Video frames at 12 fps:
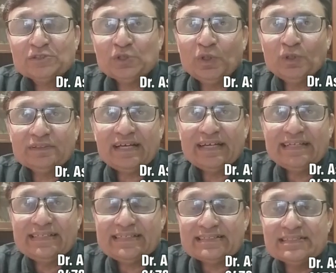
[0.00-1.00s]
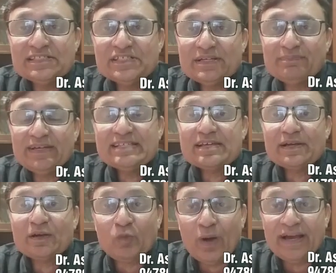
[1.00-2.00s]
So the internship is
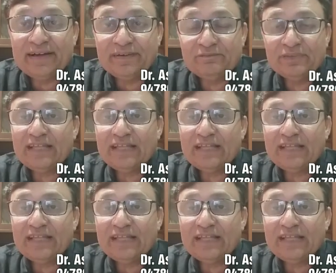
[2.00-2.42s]
required.